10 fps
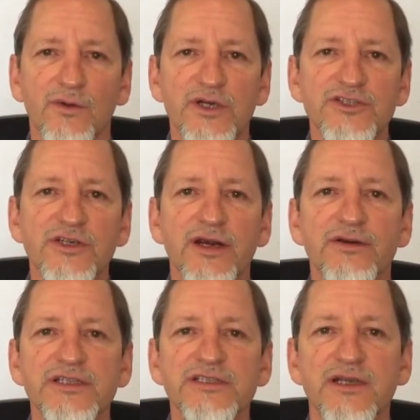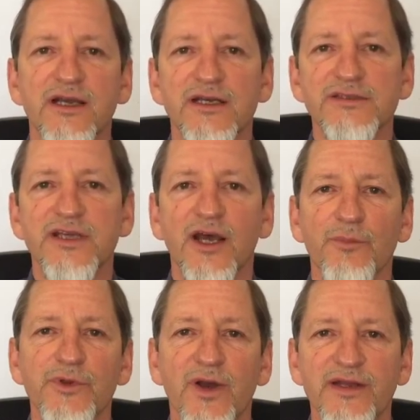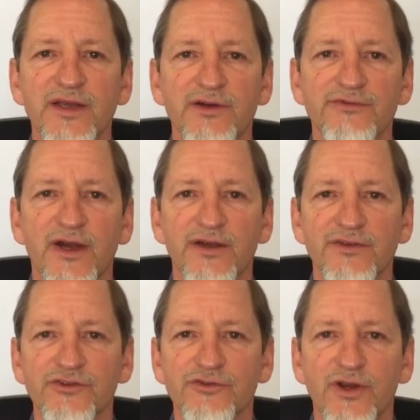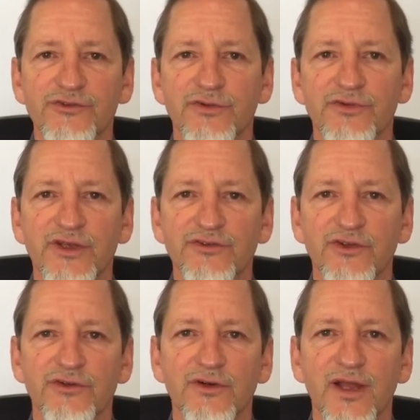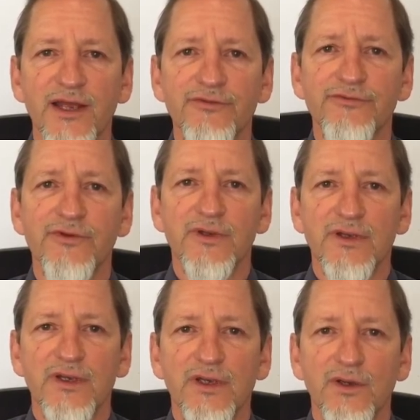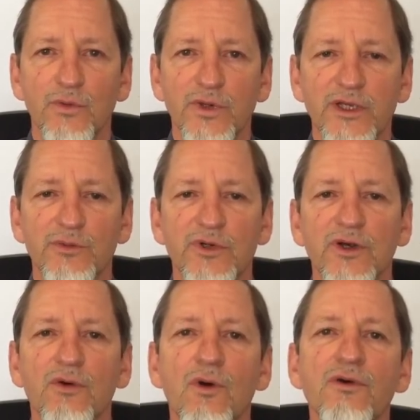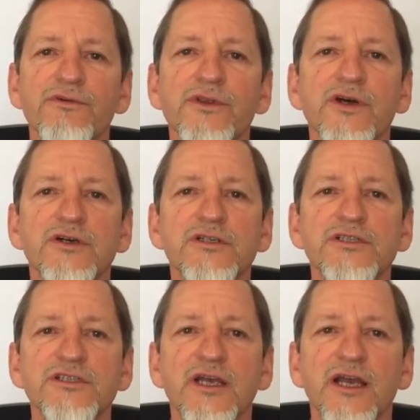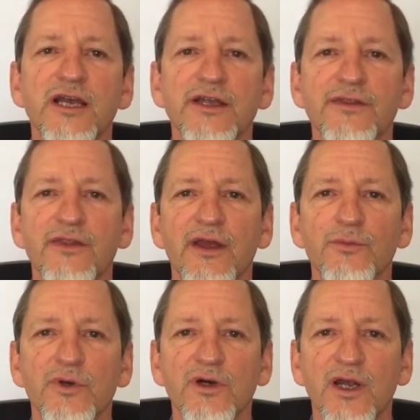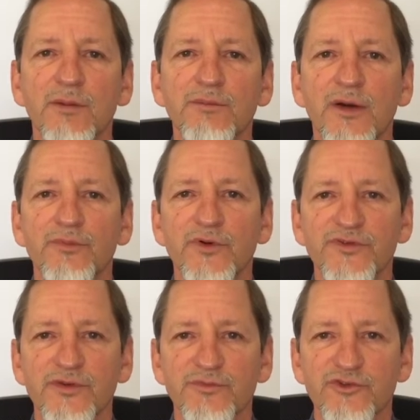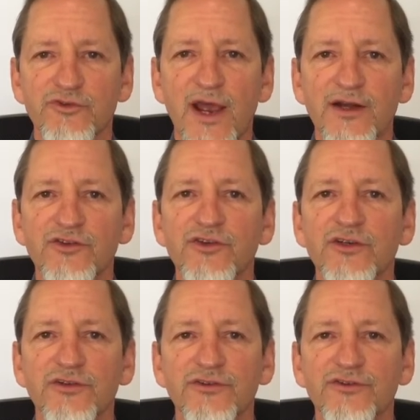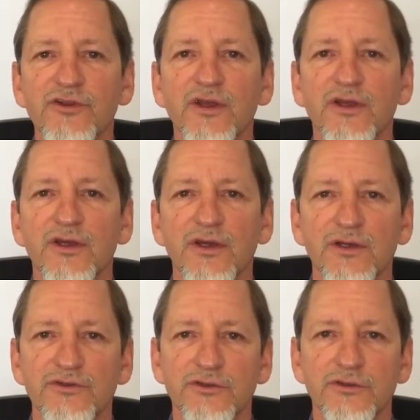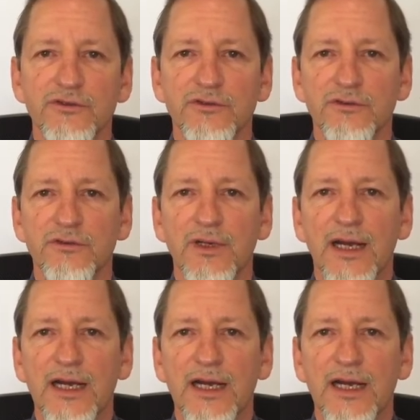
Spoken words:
questionnaire is to help you identify the stressful things in your life. We will go over those and then we'll come up with some strategies to